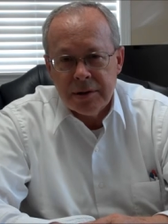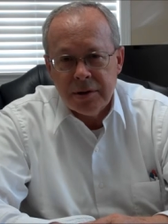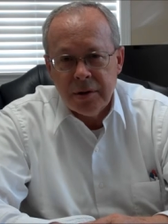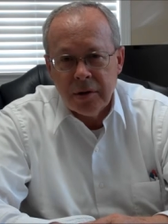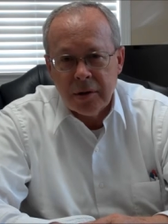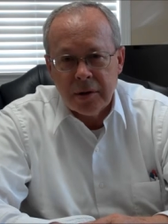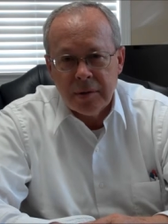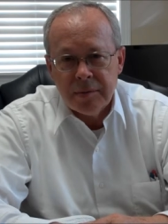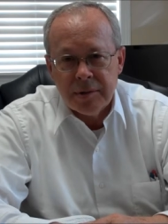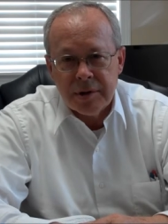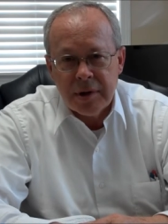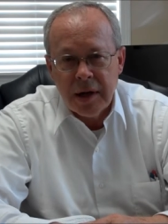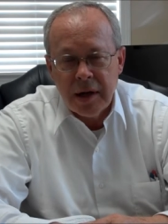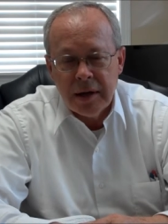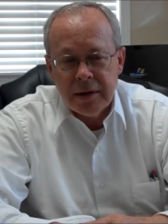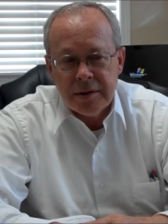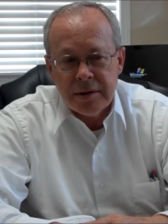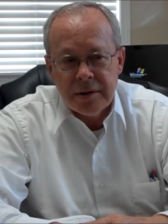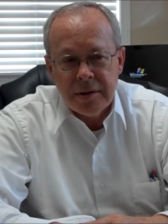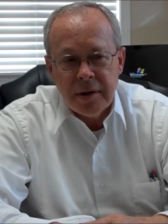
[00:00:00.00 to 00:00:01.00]

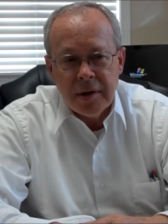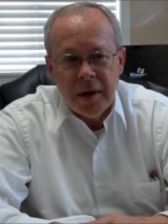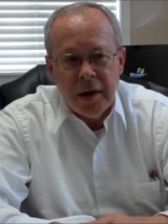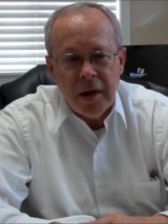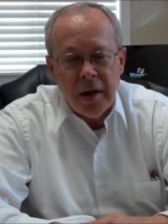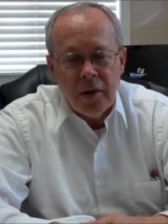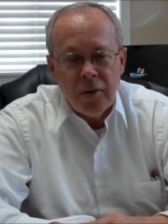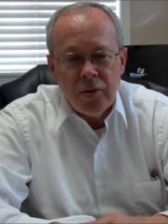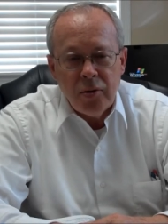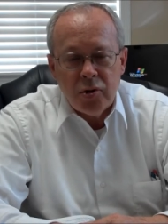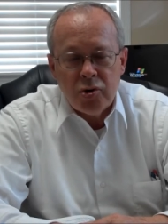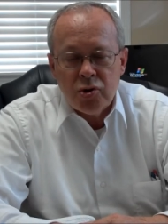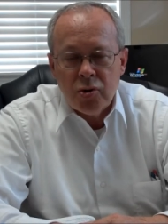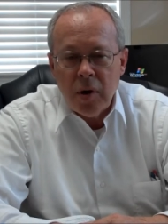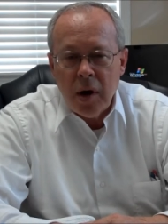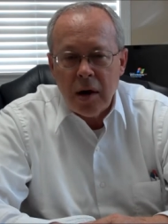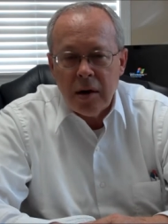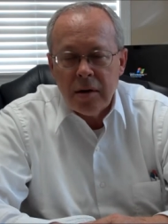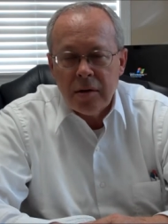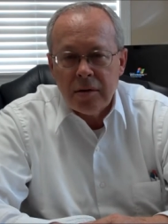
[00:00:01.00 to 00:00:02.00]
circumstance? They're
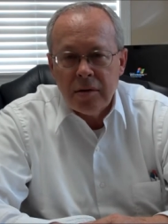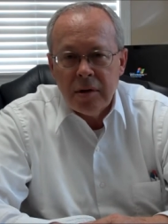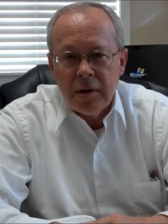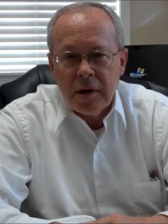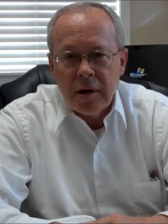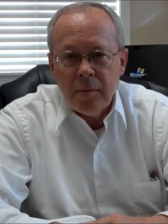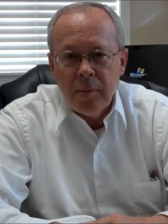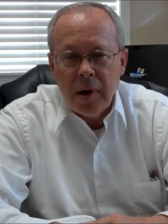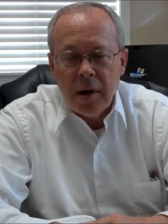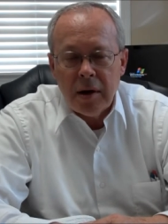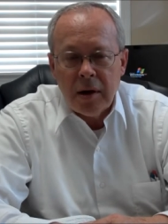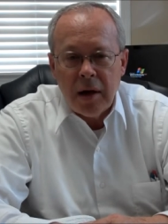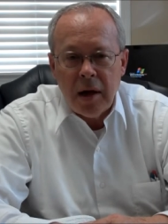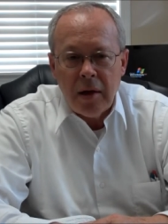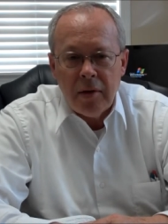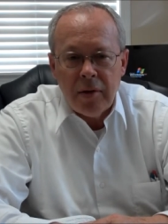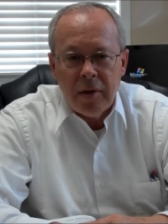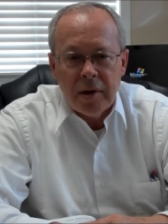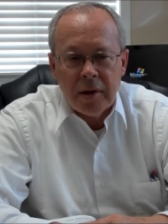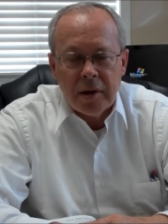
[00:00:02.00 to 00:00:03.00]
trying to think about how
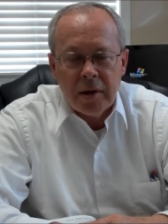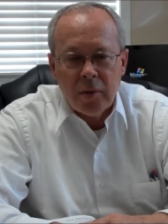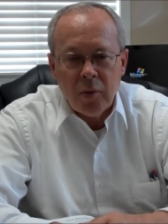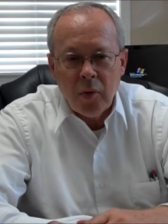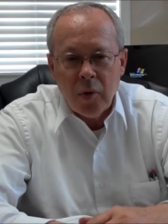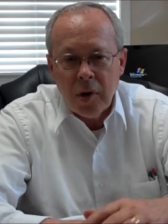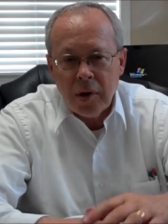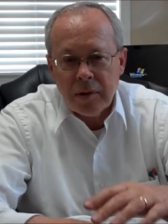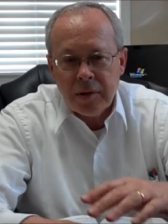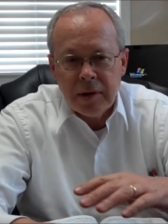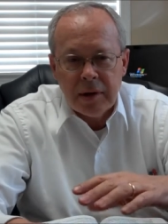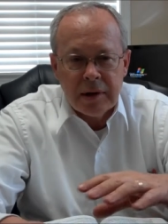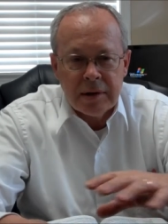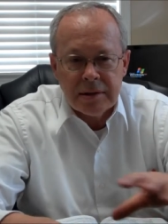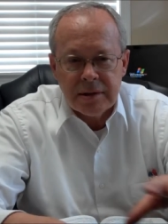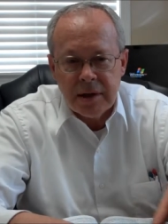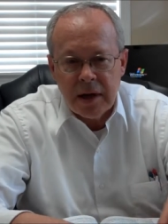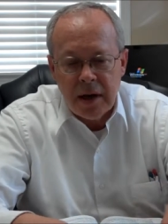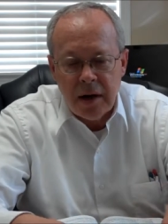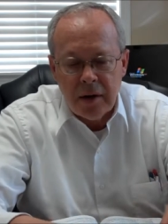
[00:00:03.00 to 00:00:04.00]
they can work
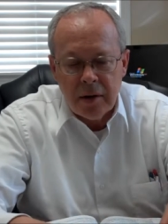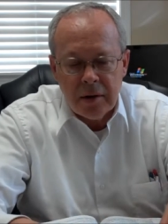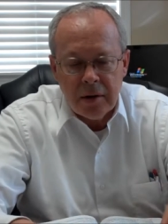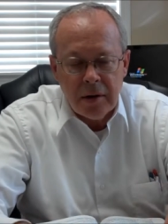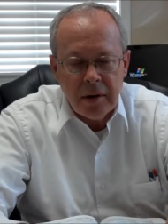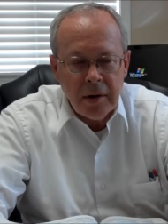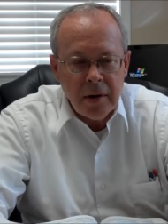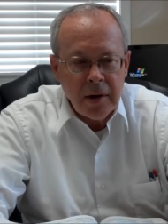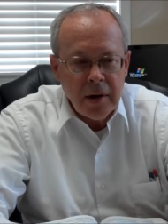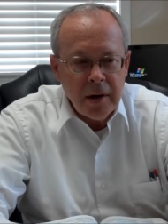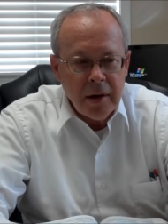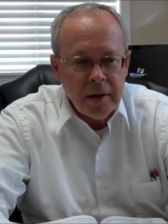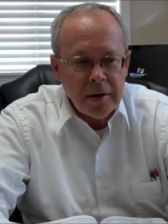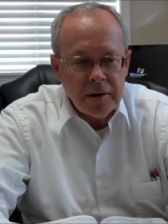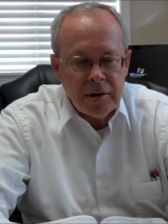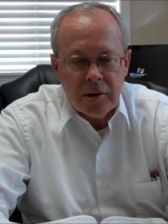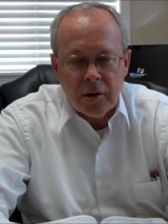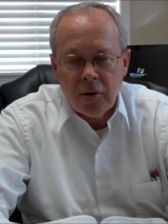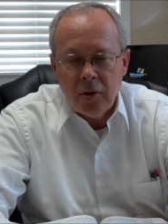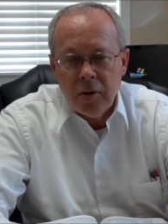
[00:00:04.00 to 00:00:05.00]
things out
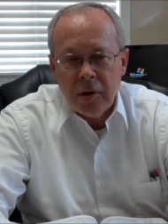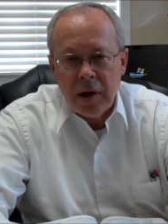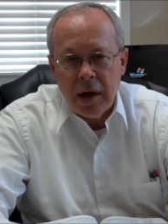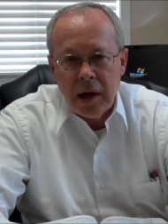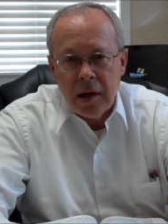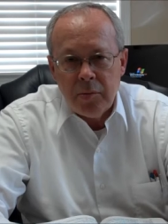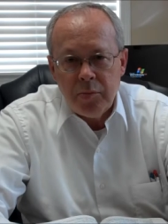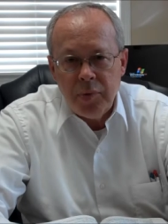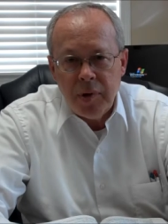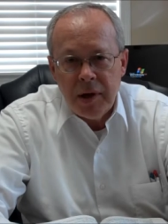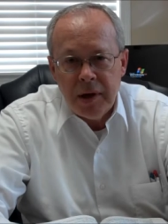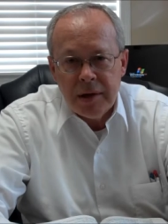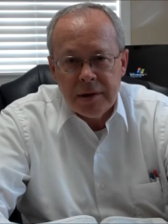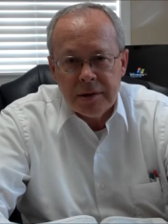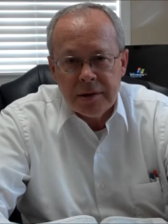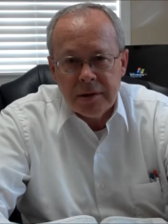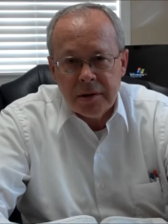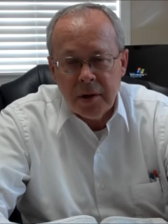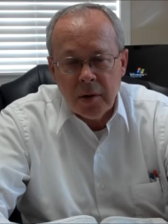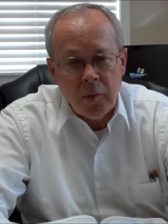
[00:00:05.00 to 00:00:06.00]
to create
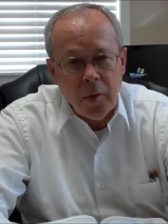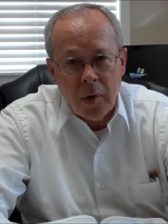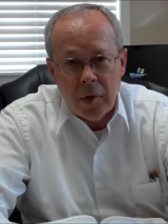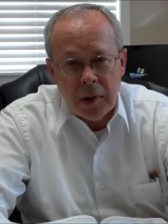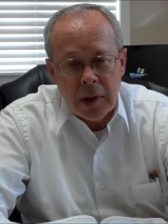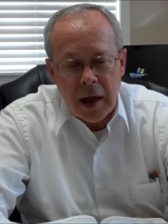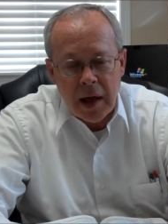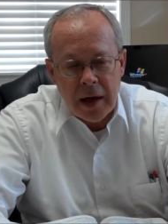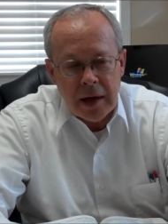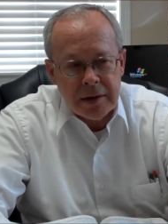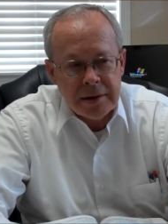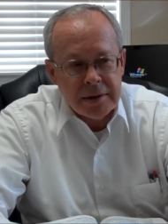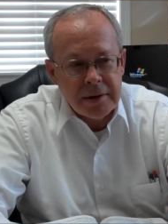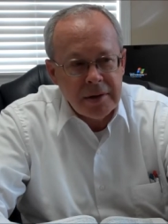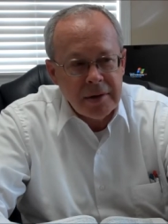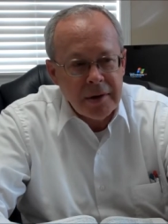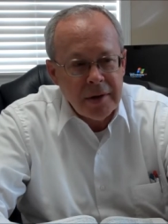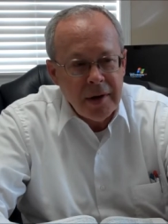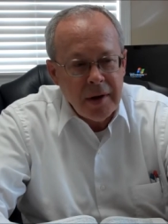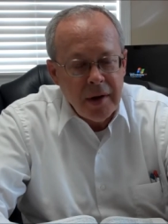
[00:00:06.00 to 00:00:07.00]
peace that won't
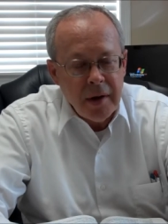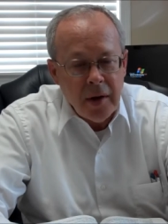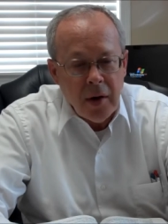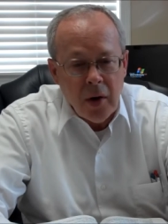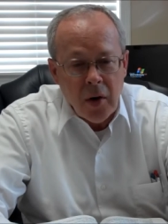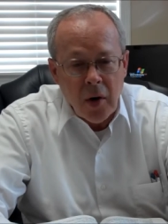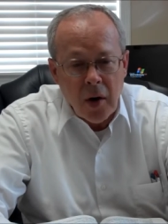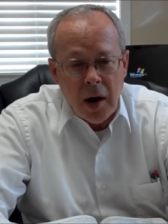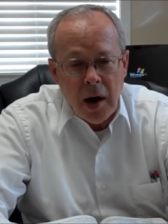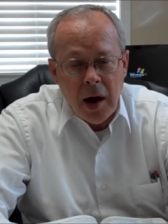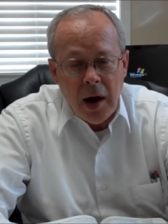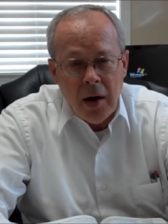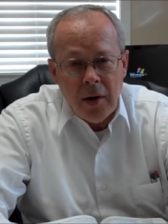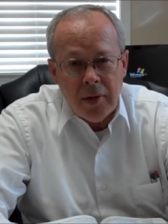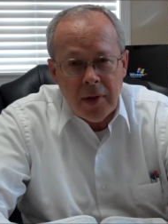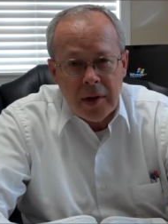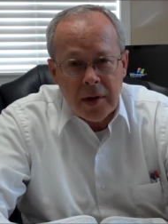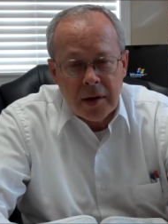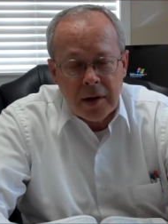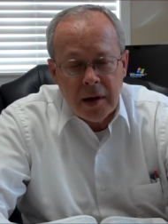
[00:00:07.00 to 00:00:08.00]
last, or how
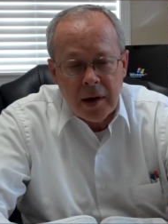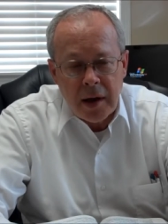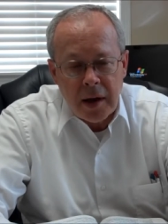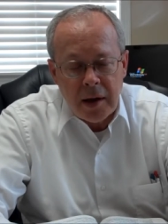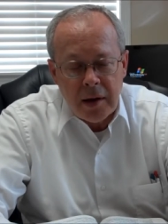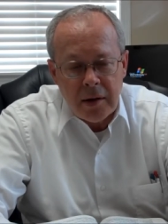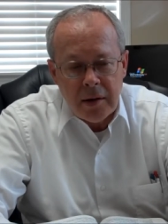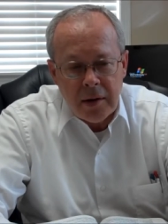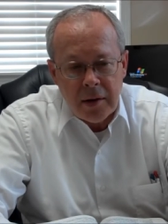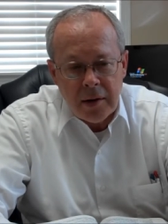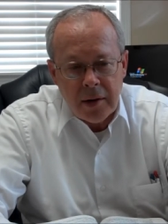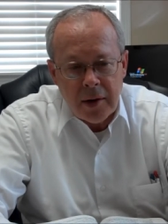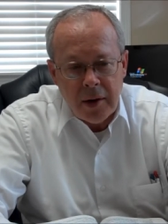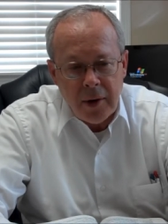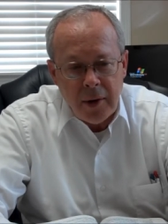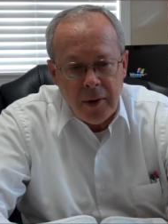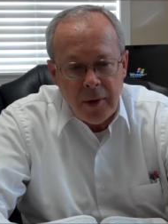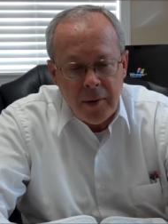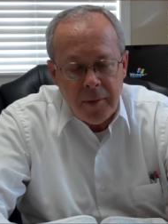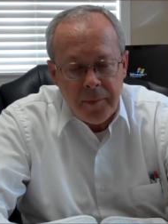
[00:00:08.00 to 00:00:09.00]
they can
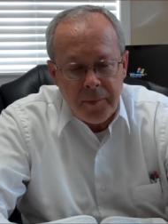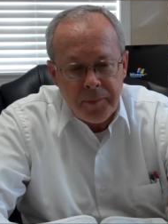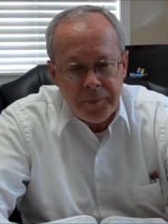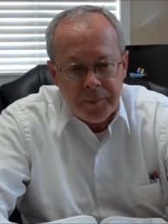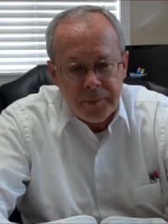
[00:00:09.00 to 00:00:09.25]
um,